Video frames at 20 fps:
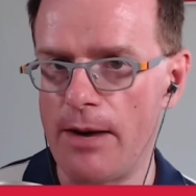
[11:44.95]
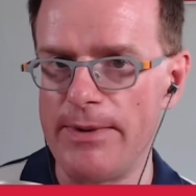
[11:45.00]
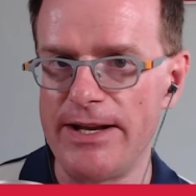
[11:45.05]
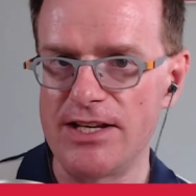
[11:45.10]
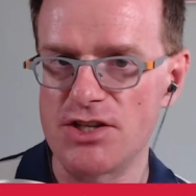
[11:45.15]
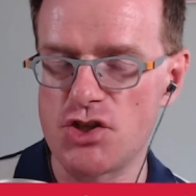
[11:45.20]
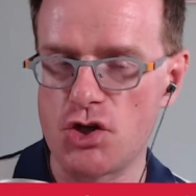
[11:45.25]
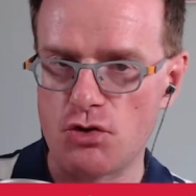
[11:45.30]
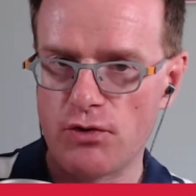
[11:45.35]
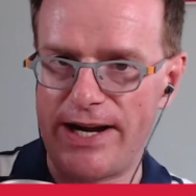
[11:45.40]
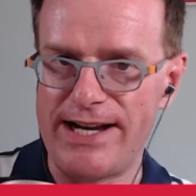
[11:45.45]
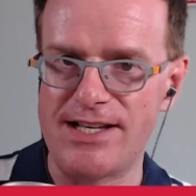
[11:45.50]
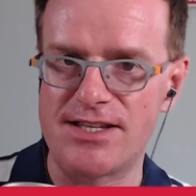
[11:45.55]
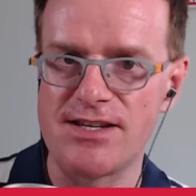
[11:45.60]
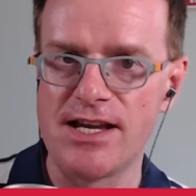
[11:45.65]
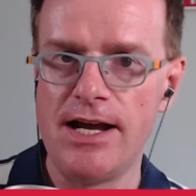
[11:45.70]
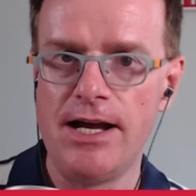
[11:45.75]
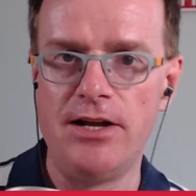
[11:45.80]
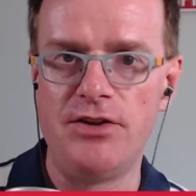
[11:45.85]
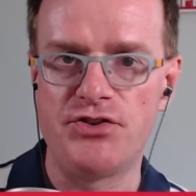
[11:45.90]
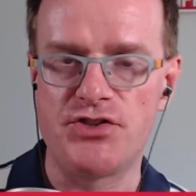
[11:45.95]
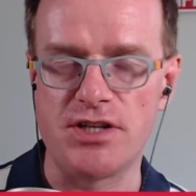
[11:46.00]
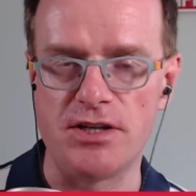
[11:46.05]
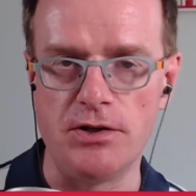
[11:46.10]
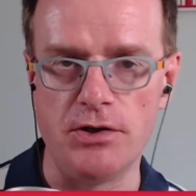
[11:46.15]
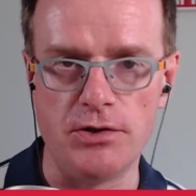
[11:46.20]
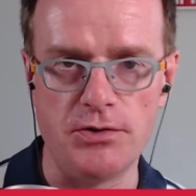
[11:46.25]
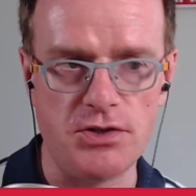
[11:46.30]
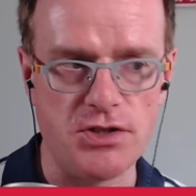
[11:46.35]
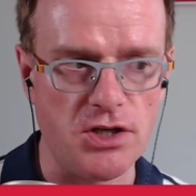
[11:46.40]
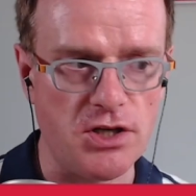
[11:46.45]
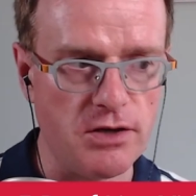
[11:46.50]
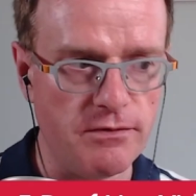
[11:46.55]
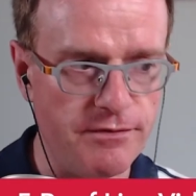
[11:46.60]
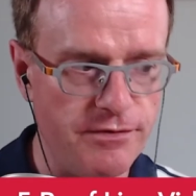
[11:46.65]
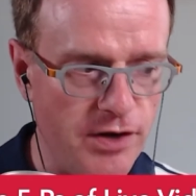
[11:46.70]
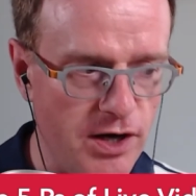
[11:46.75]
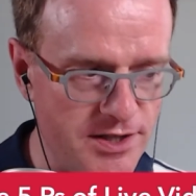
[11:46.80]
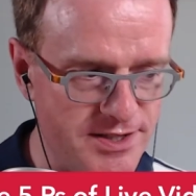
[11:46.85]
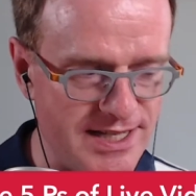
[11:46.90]
I mean, it's great to
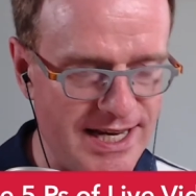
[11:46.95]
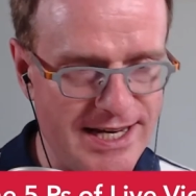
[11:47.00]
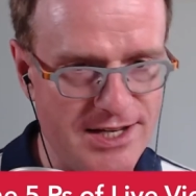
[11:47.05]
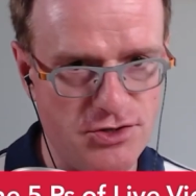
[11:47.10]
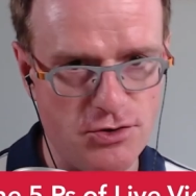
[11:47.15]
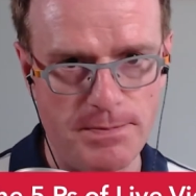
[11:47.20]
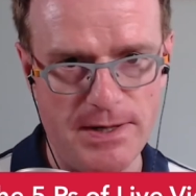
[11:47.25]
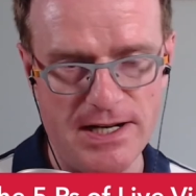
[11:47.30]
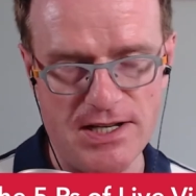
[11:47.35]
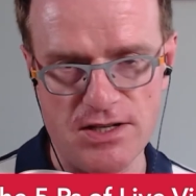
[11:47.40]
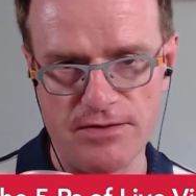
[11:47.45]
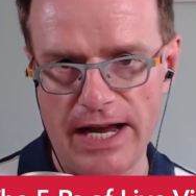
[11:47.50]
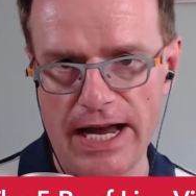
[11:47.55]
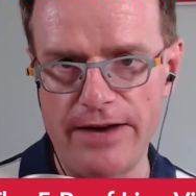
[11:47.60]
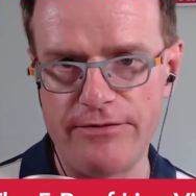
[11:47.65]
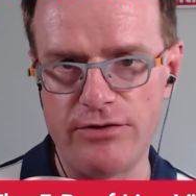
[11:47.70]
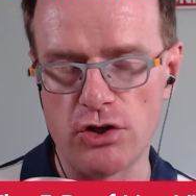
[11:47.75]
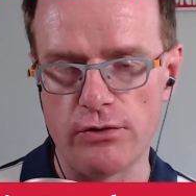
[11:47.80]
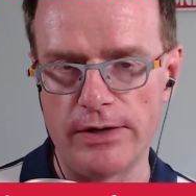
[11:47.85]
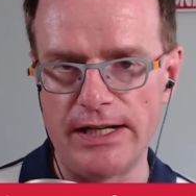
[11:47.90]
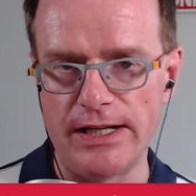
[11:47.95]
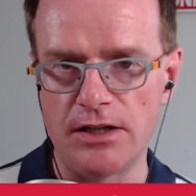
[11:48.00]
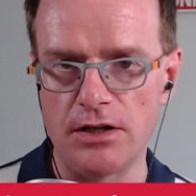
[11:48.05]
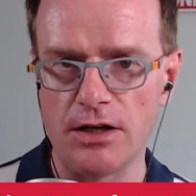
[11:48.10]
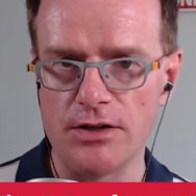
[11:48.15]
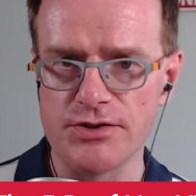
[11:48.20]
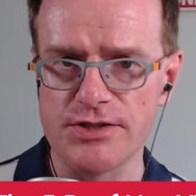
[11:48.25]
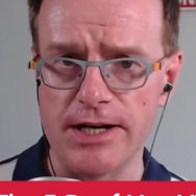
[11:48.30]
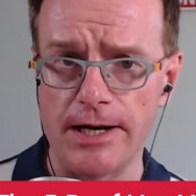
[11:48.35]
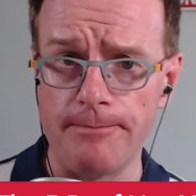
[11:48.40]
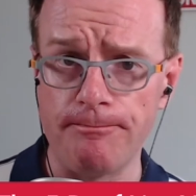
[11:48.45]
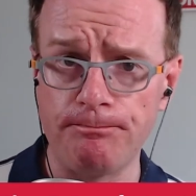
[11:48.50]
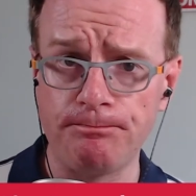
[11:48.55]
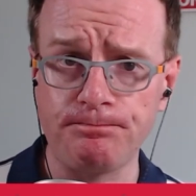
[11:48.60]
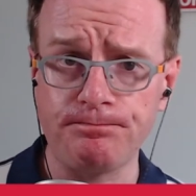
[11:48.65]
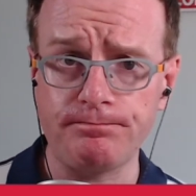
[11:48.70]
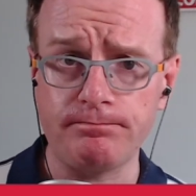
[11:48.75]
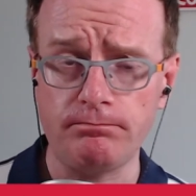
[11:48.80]
convert it into a piece of evergreen content,